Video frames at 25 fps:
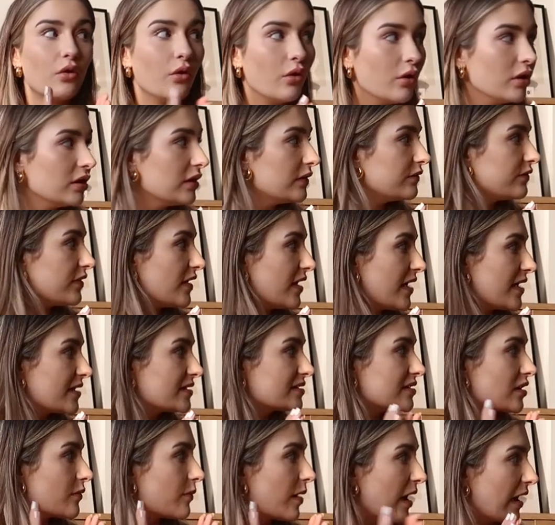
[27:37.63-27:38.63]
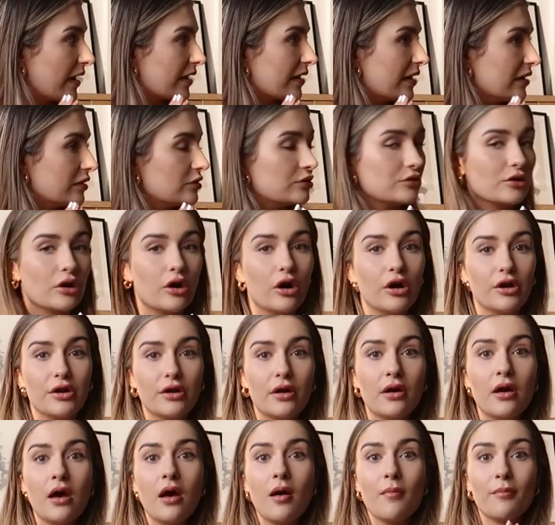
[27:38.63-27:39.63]
all of this packing
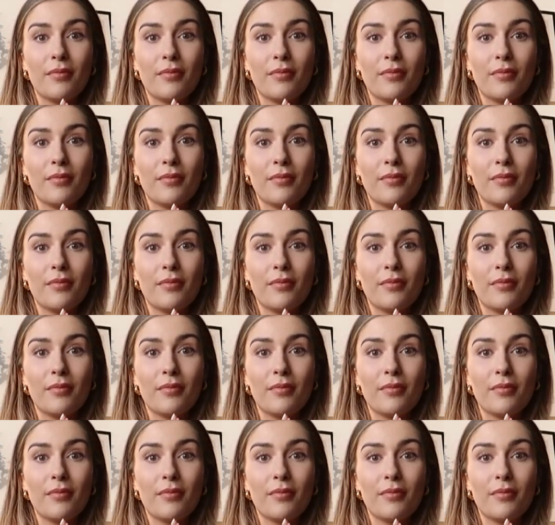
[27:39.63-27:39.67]
done